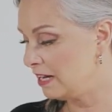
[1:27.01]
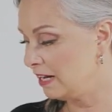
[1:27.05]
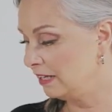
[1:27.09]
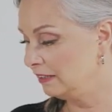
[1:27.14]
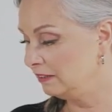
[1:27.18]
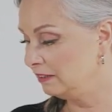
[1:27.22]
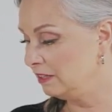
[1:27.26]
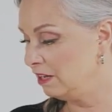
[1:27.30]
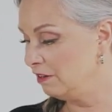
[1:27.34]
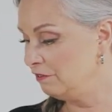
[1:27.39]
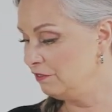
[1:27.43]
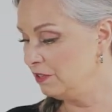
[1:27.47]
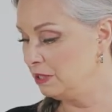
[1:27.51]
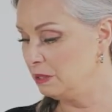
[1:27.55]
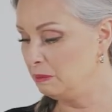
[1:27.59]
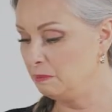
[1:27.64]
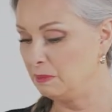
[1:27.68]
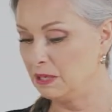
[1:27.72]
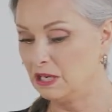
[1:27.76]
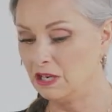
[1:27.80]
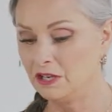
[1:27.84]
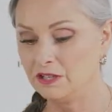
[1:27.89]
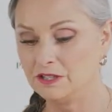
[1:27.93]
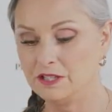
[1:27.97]
I love it
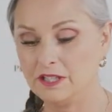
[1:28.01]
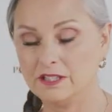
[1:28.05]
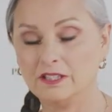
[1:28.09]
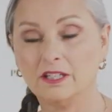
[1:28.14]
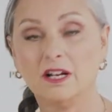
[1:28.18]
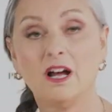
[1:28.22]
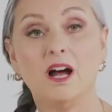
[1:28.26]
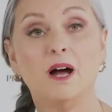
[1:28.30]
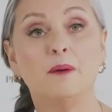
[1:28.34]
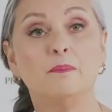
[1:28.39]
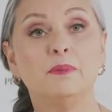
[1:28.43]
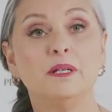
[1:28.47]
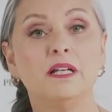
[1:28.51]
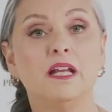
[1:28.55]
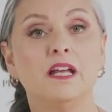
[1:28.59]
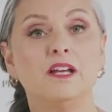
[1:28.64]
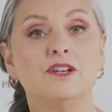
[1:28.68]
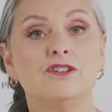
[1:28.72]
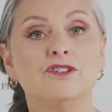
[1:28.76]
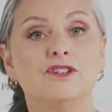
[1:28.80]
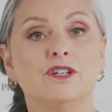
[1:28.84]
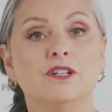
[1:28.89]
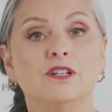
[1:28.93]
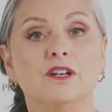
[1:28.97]
because it's a
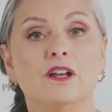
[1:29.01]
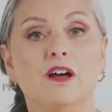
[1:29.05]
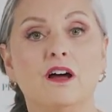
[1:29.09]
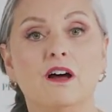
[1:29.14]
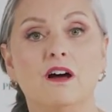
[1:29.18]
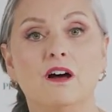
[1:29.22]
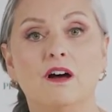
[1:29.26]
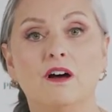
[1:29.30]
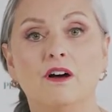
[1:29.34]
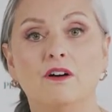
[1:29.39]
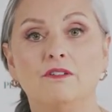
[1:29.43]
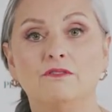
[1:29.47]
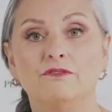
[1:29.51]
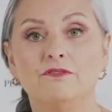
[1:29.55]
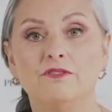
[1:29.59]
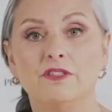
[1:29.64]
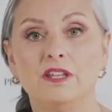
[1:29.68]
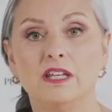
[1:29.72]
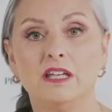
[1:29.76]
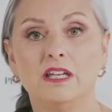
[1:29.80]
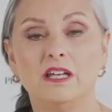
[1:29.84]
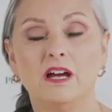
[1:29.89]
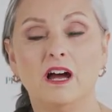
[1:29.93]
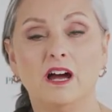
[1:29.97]
combination of
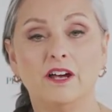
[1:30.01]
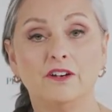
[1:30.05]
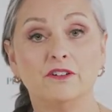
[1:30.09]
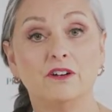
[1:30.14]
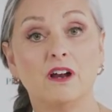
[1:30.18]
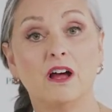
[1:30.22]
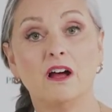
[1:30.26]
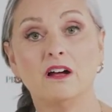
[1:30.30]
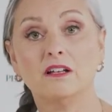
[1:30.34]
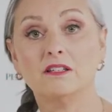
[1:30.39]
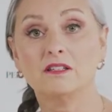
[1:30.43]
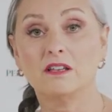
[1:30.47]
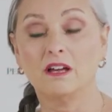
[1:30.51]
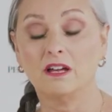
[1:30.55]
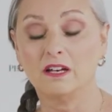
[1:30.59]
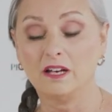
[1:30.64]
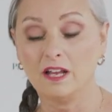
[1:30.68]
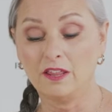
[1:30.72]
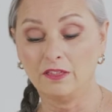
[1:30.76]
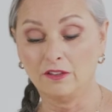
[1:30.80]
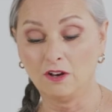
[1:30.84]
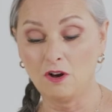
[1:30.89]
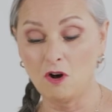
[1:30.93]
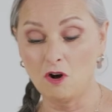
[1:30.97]
the iron oxide
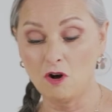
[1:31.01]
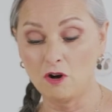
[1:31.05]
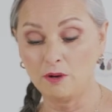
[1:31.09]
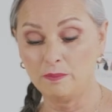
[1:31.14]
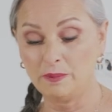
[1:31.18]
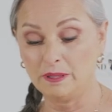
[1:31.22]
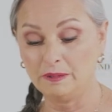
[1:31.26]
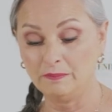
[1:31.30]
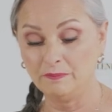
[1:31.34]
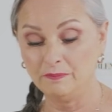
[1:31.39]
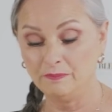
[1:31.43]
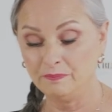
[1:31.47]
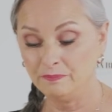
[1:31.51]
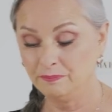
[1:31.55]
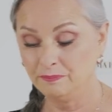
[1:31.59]
and the carbon.